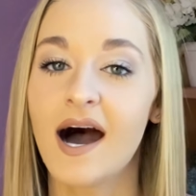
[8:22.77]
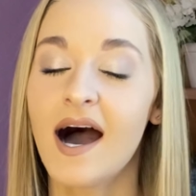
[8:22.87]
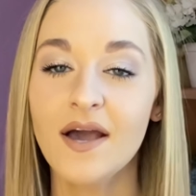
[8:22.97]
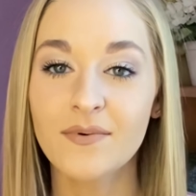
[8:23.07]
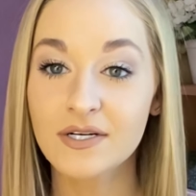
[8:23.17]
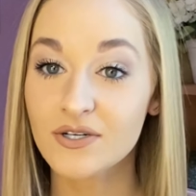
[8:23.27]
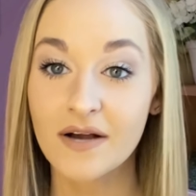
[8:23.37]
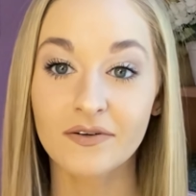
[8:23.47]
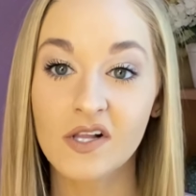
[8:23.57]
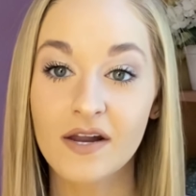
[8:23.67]
I want to
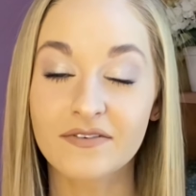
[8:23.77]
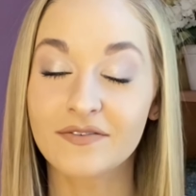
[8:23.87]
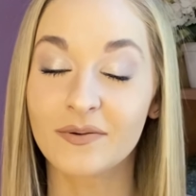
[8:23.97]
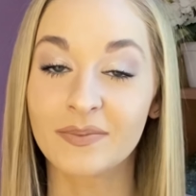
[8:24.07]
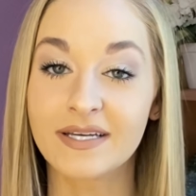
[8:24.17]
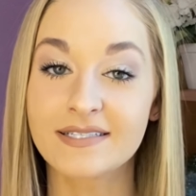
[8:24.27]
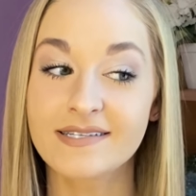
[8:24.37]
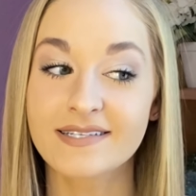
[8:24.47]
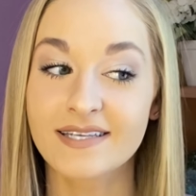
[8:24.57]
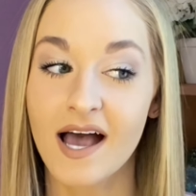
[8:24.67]
travel a lot of different
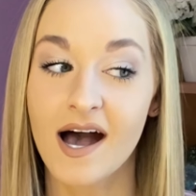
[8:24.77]
places.